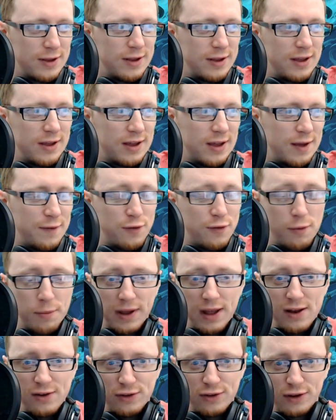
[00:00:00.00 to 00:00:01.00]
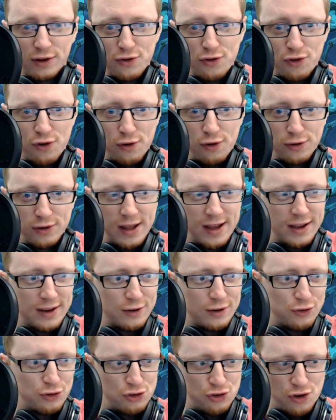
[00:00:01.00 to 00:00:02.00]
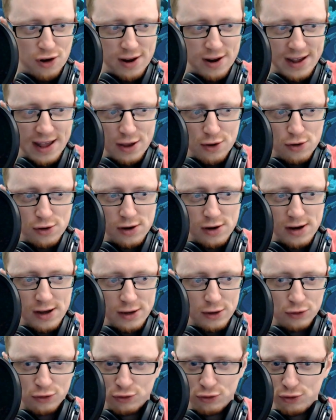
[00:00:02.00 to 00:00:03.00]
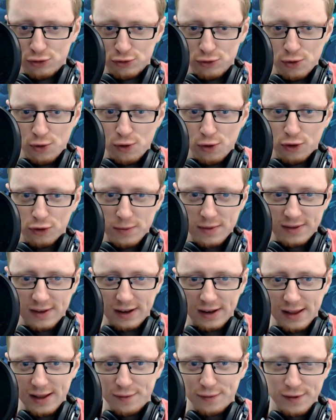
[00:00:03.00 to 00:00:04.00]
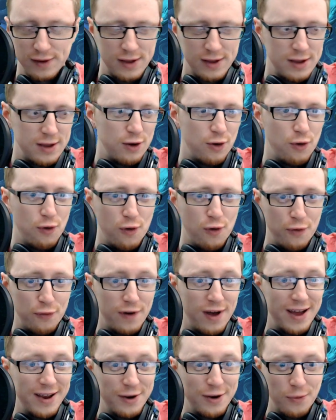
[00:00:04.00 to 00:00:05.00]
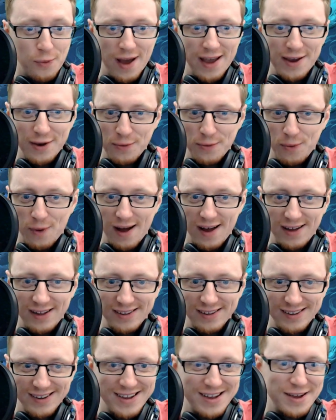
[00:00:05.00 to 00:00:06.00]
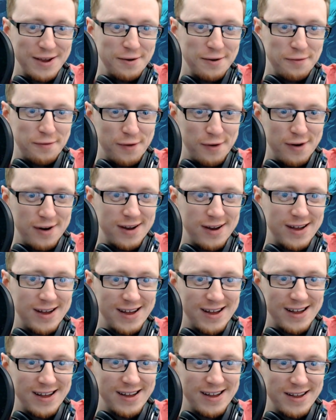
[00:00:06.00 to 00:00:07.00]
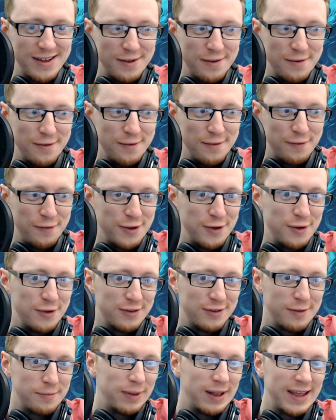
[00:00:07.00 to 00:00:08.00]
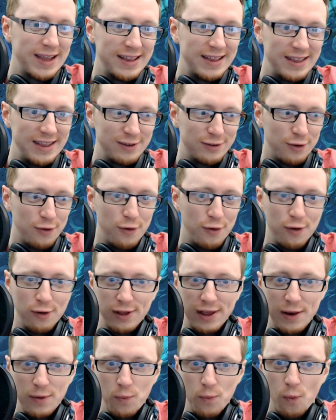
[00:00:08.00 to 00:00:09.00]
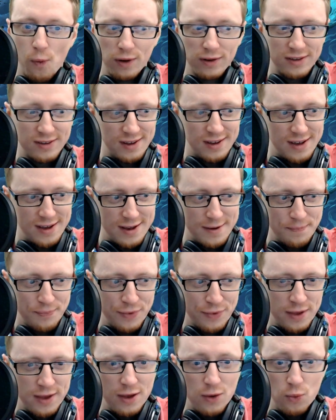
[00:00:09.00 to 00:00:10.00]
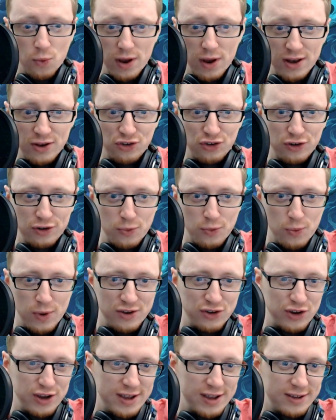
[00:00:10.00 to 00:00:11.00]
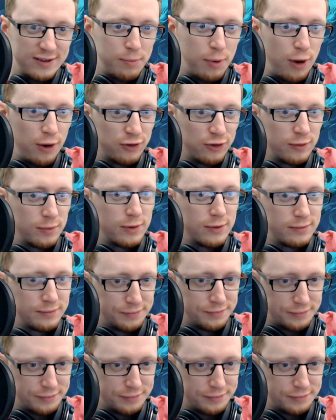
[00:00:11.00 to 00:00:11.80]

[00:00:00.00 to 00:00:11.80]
If you're up against the control deck, just try and get your 2/2 horseman to live, or find a way in Wild for you to play these all in one turn, which is possible.